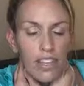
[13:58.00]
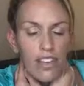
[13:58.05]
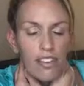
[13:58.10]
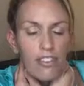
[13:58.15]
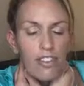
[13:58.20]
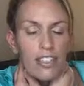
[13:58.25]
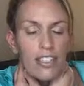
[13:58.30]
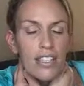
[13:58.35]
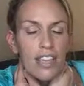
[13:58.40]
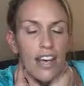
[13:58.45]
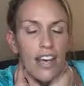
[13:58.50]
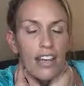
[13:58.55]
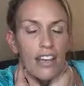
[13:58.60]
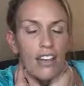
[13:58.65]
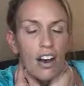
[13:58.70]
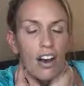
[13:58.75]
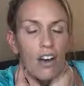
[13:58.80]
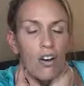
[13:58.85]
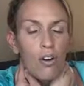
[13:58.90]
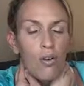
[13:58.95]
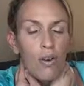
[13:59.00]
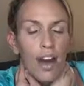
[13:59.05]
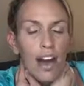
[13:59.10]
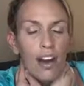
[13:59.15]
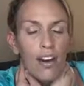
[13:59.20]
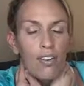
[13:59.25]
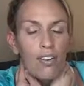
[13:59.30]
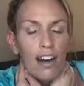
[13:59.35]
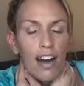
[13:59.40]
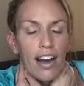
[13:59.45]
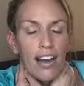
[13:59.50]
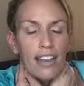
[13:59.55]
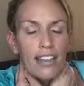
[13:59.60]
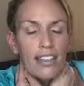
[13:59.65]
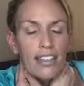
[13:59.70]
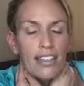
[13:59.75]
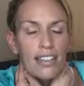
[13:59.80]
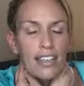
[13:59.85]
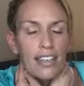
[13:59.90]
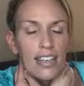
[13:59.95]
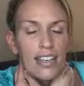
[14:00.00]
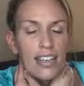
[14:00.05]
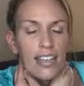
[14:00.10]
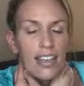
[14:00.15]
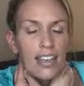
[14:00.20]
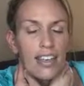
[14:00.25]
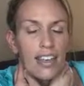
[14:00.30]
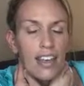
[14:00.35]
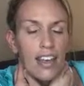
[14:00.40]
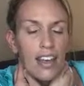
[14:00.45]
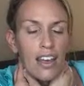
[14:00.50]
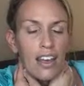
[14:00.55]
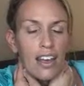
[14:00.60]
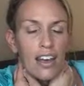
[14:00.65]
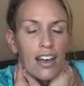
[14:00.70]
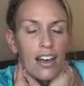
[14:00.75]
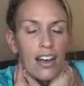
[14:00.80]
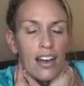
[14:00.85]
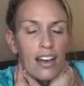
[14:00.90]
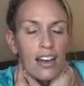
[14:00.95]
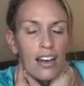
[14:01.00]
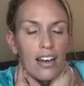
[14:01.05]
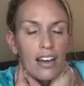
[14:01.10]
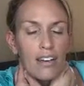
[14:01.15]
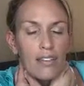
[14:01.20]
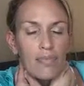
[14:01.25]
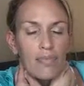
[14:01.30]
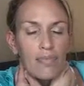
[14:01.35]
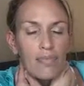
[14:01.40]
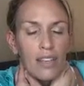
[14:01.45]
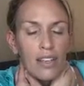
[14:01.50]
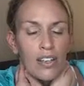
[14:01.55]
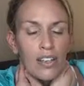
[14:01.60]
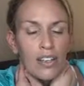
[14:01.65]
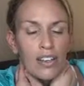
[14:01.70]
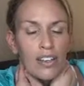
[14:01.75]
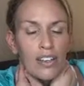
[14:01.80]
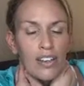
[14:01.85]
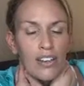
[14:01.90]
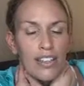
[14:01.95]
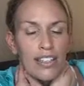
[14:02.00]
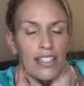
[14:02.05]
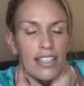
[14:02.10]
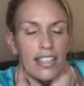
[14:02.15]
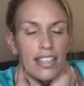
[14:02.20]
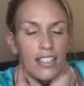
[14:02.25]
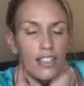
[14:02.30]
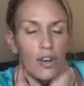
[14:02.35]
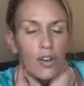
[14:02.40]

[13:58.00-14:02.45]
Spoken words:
if it's like, oh, wow, I see, you know, I see a